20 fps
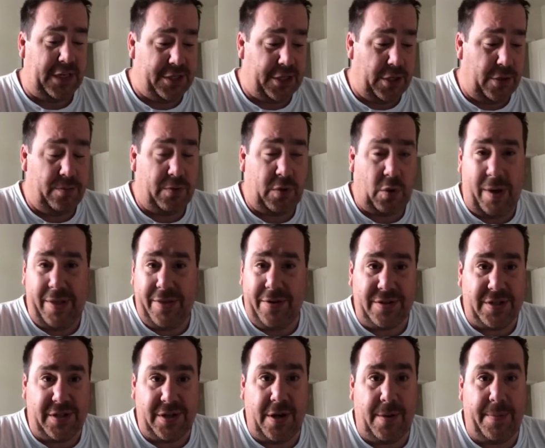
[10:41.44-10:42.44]
So the
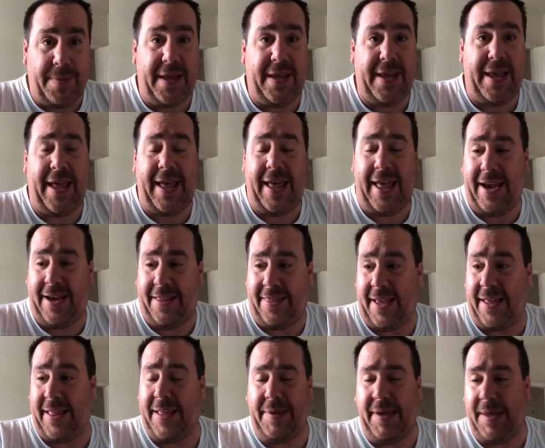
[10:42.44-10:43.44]
weather isn't going to be
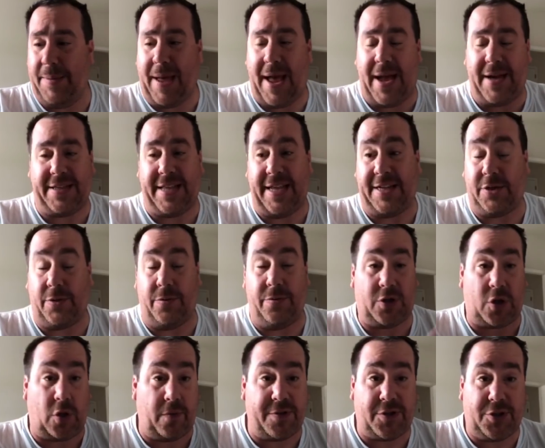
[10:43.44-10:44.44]
anything. Let me get back to that. So it
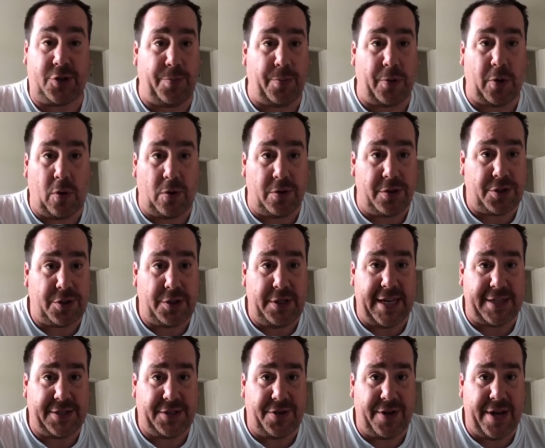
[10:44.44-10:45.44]
was super cold
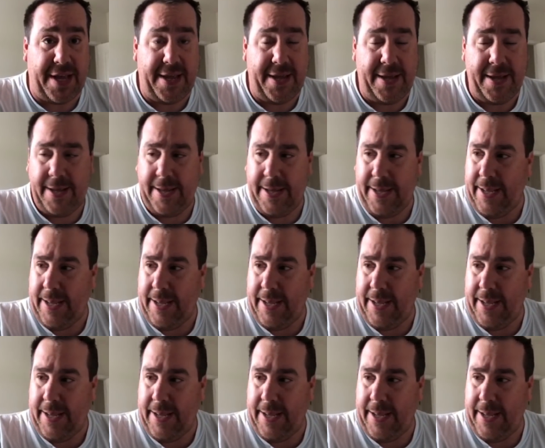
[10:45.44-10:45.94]
yesterday.